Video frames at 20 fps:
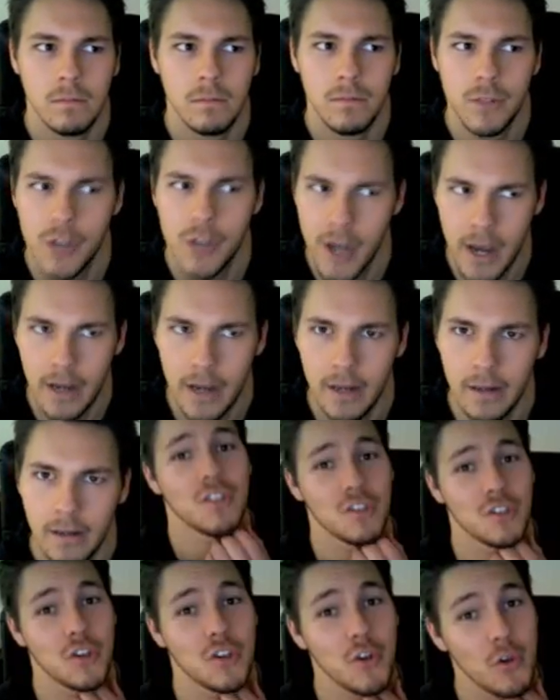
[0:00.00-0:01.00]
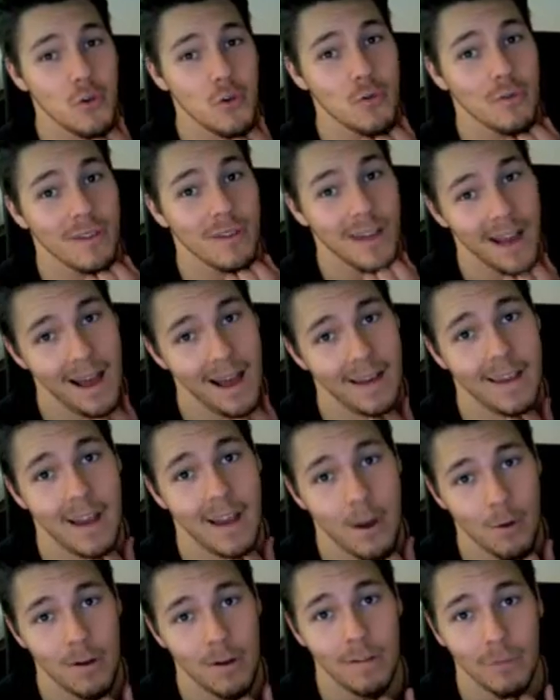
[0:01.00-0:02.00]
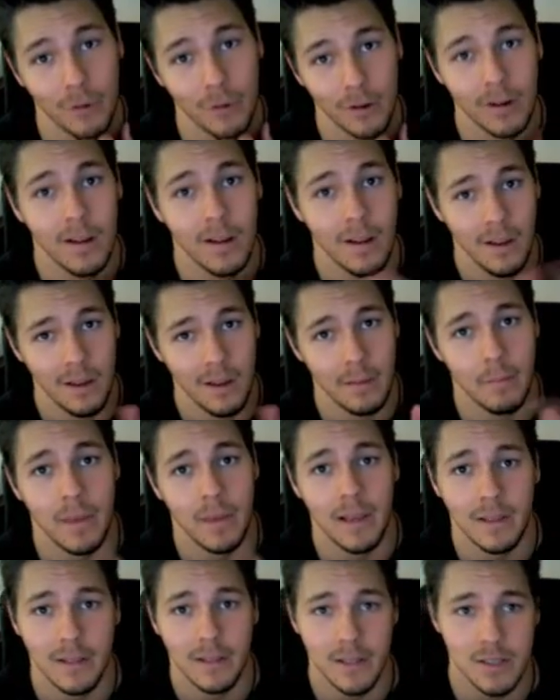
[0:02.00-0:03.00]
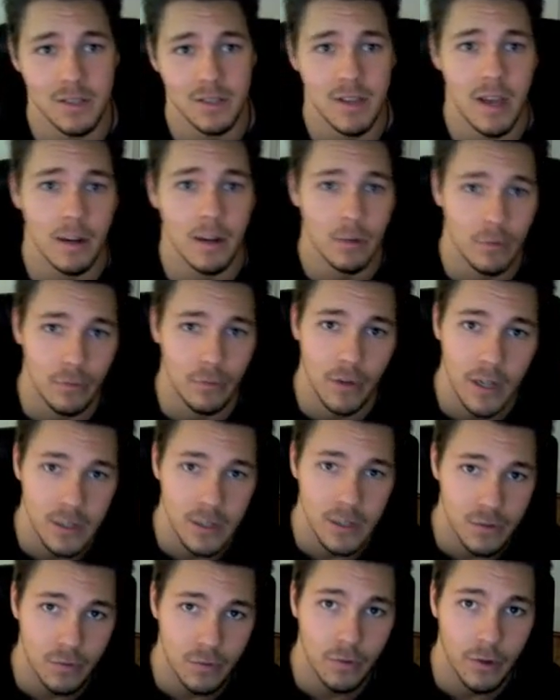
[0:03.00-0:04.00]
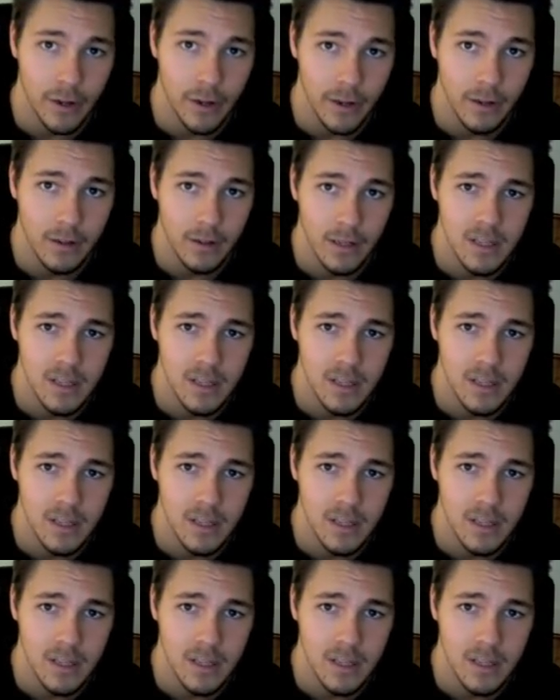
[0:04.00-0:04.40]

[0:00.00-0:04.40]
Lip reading: Check. Do not, however, make this sacrifice free.